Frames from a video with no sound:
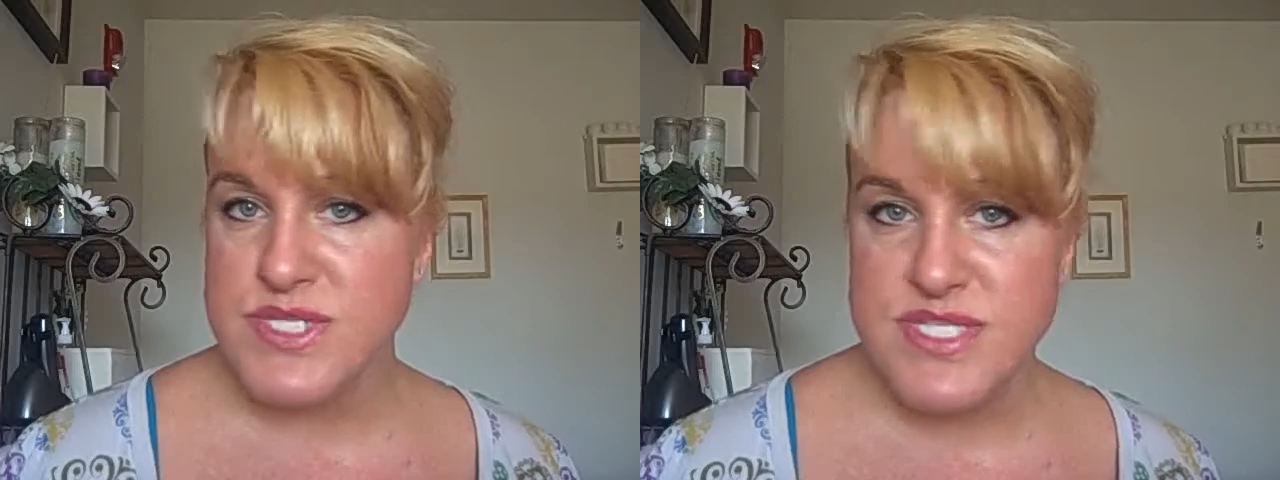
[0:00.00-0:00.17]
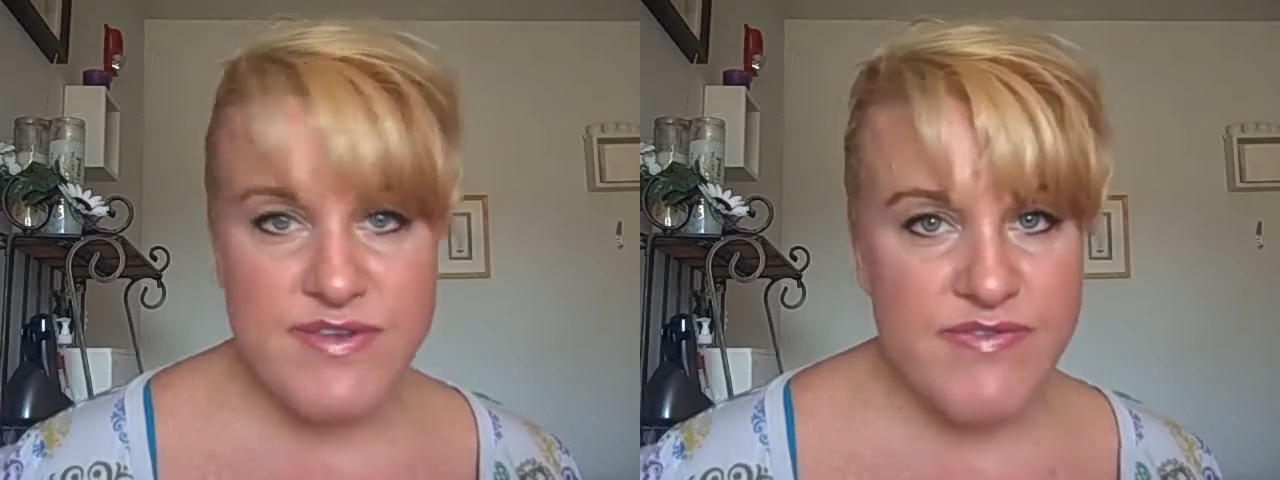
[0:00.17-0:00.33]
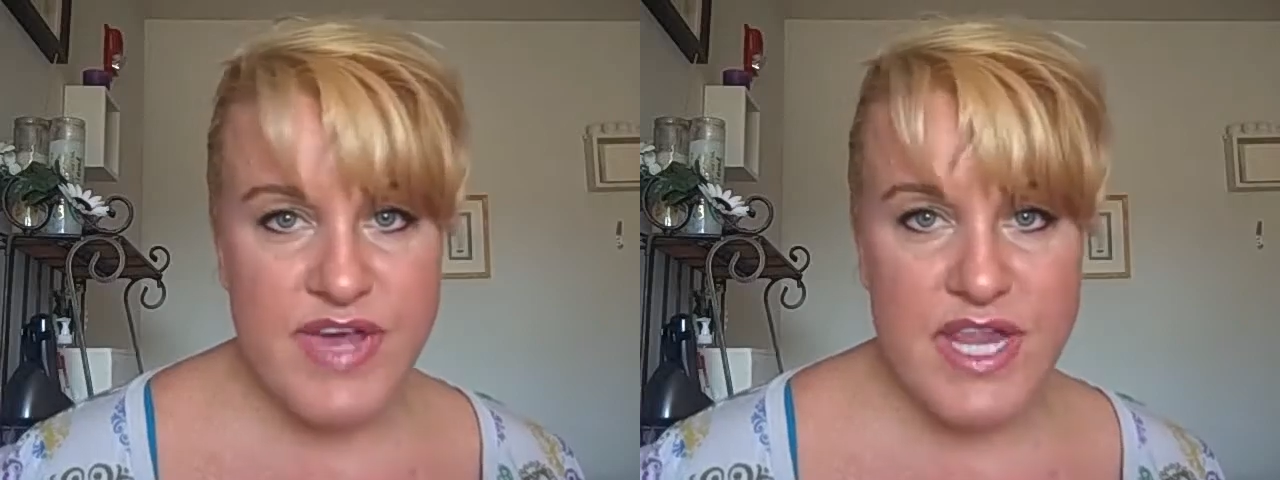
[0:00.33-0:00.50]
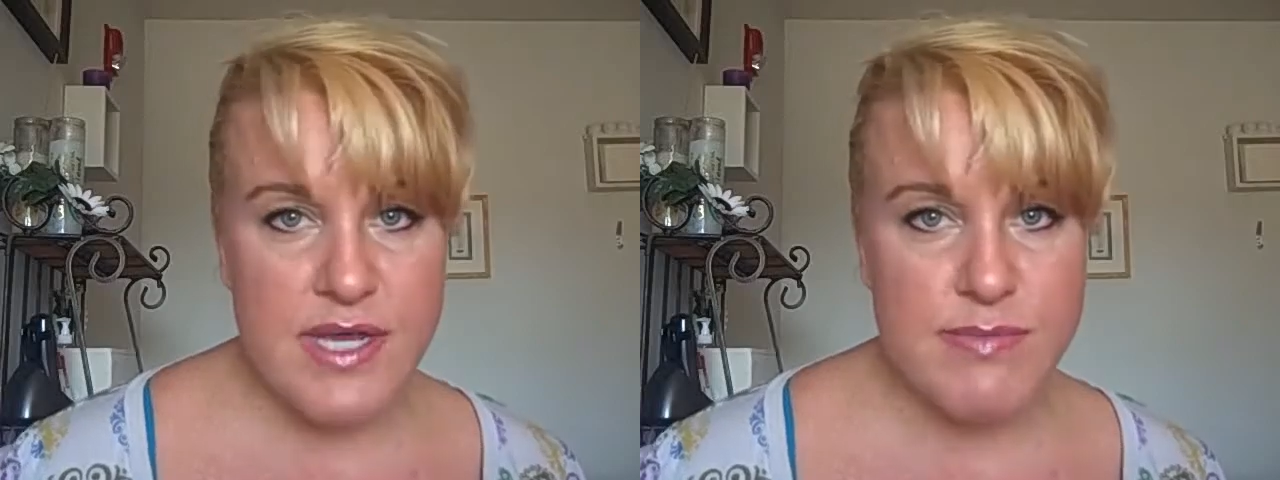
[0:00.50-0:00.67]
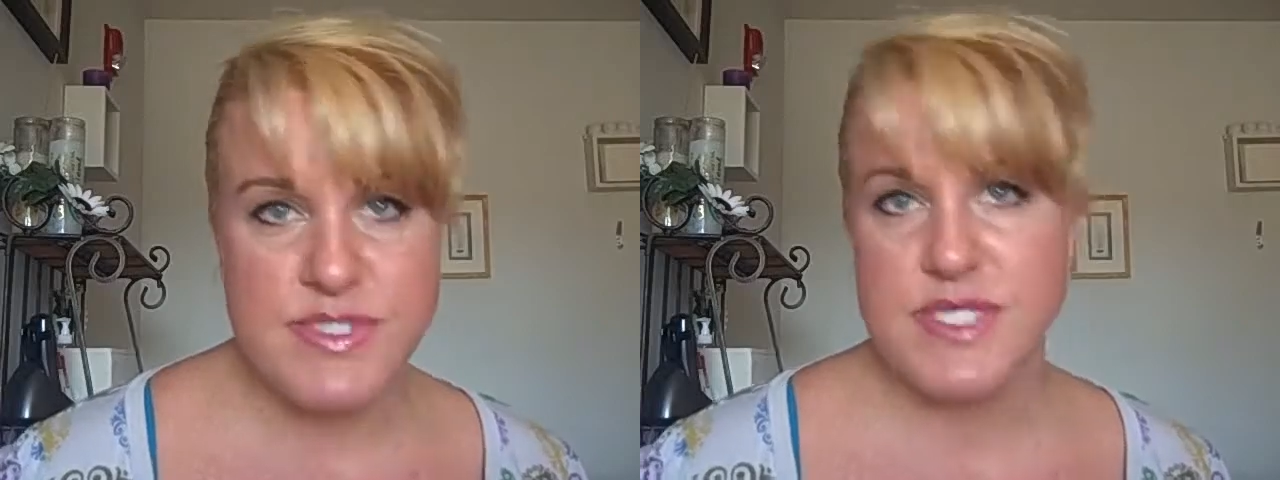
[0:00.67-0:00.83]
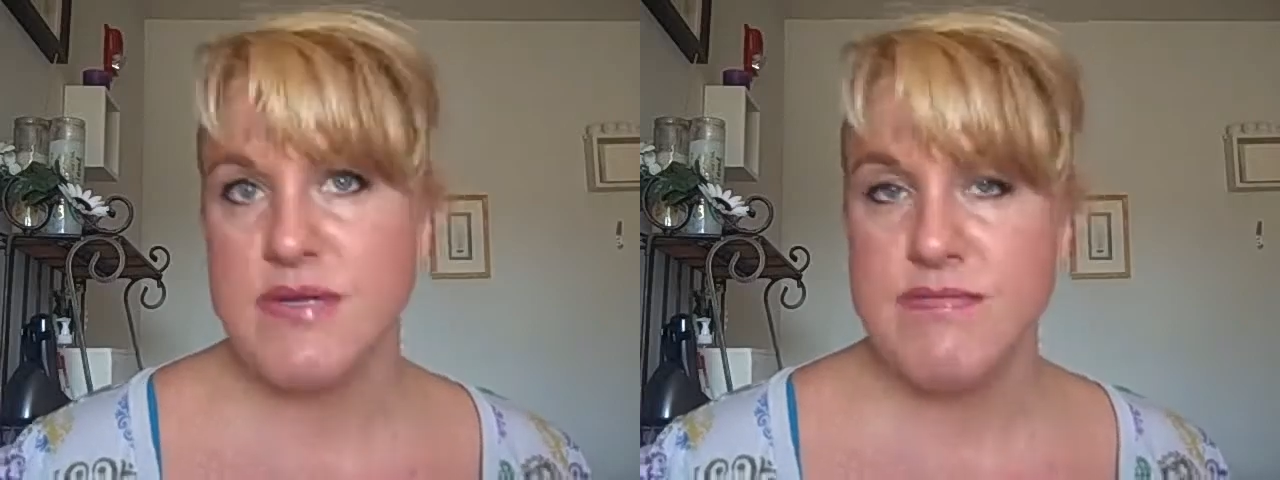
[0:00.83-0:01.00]
was
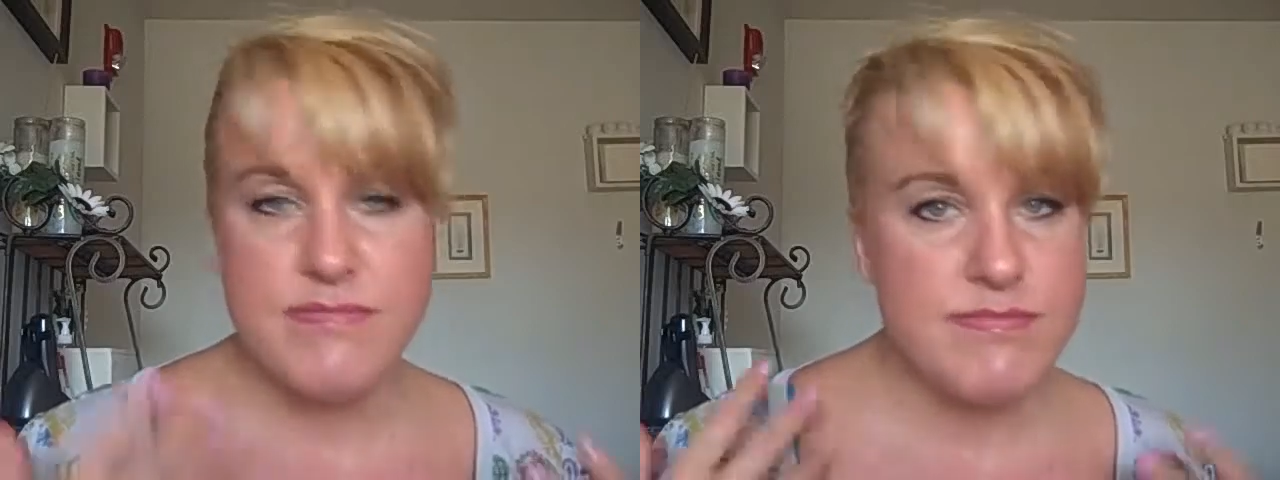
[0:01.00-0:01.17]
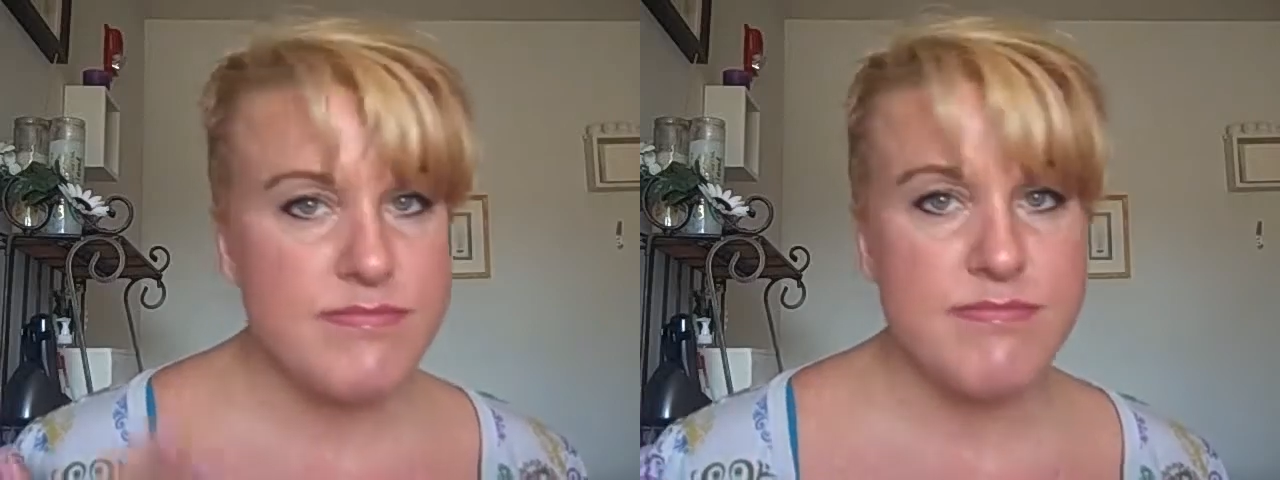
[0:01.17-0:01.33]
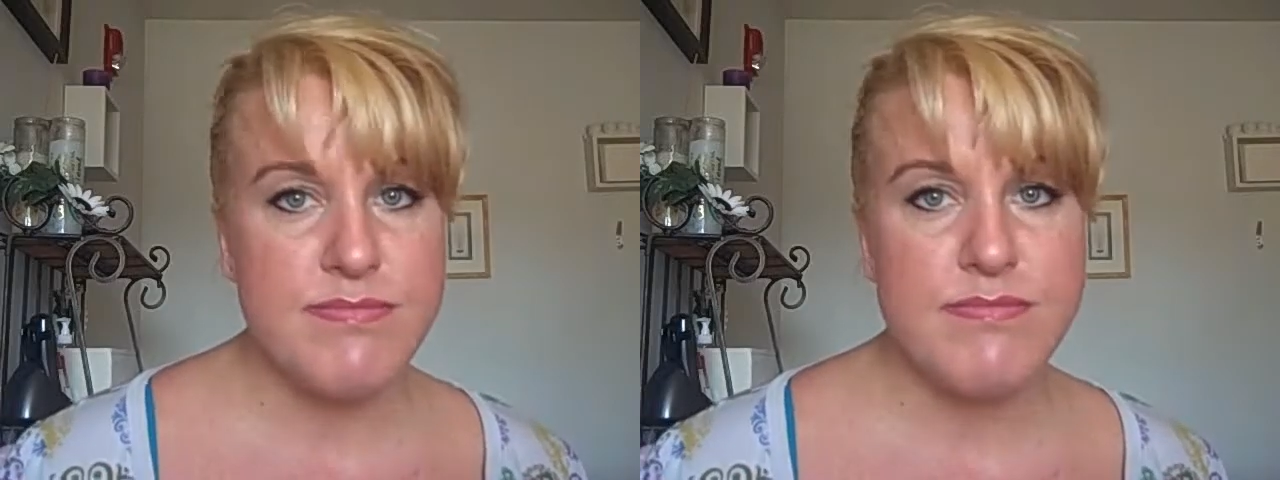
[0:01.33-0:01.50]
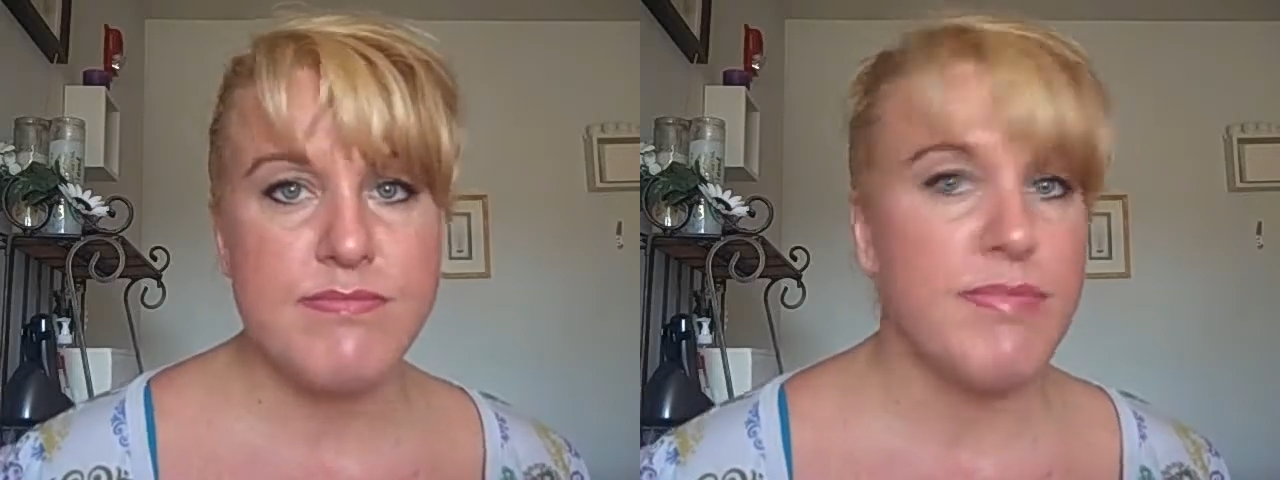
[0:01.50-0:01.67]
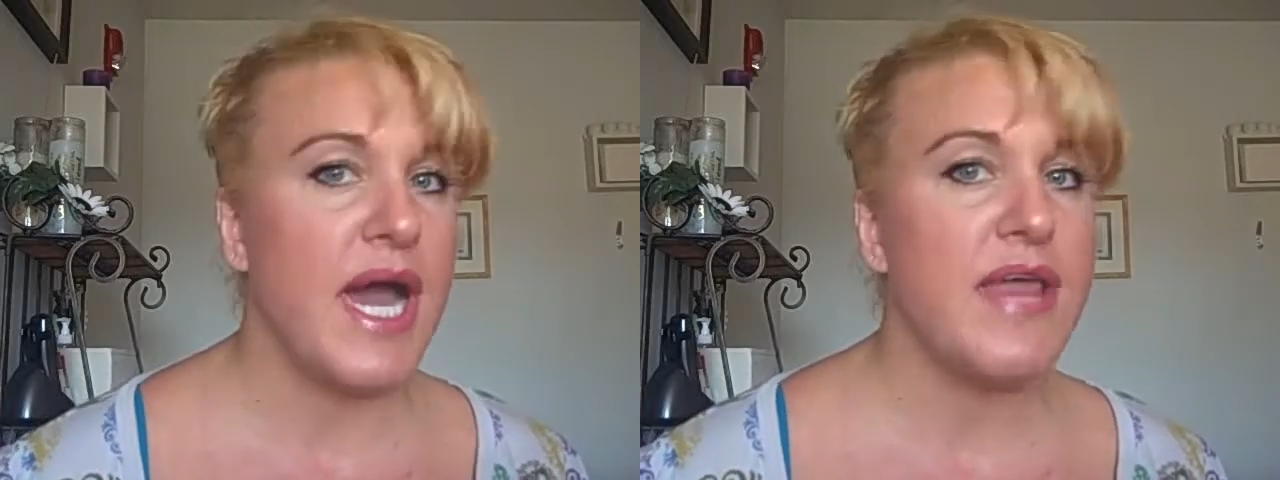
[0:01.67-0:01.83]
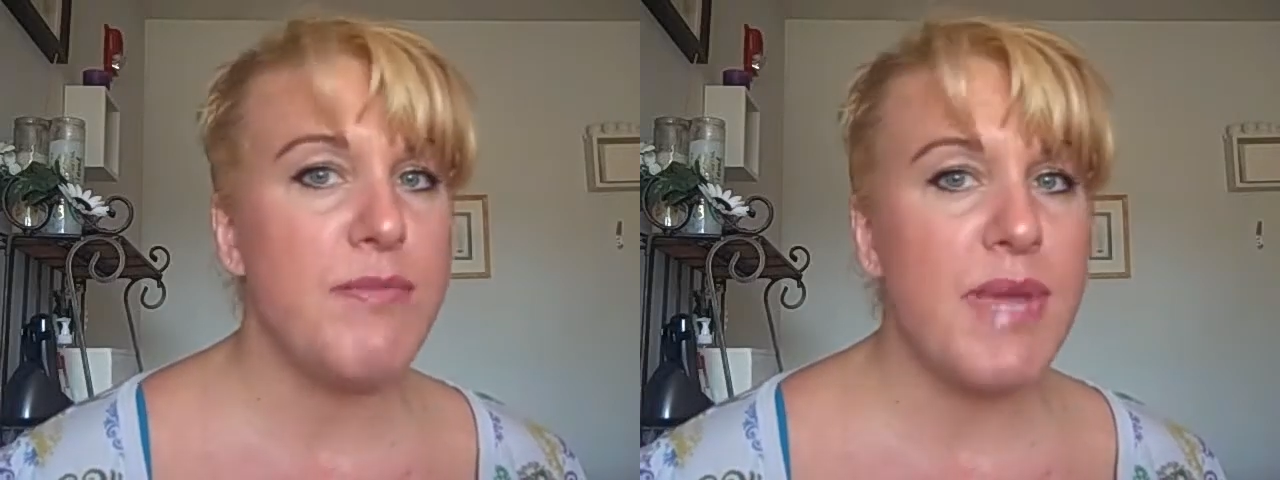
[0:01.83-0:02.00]
developed
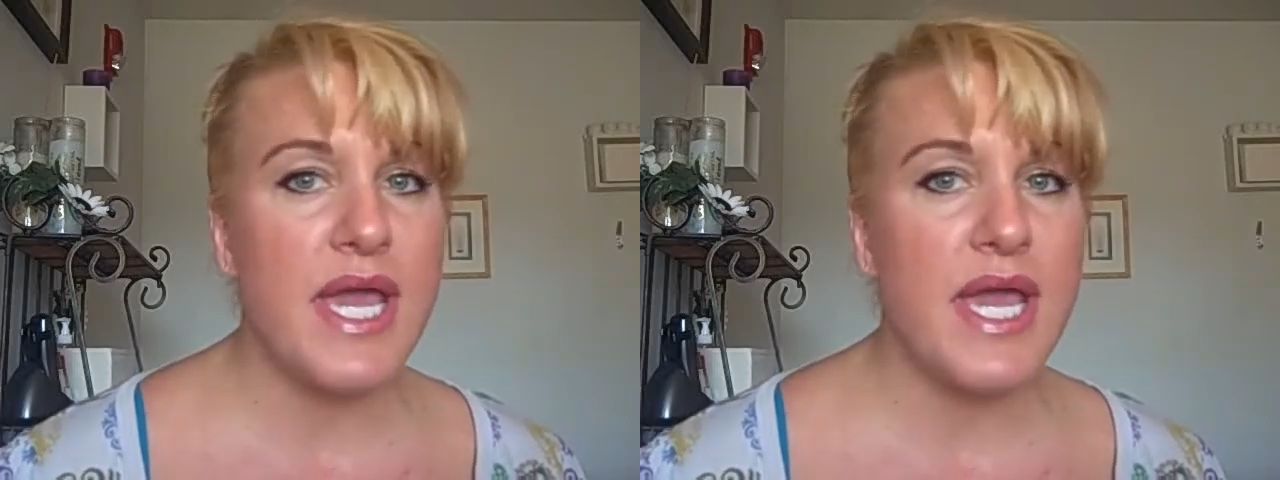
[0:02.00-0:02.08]
by the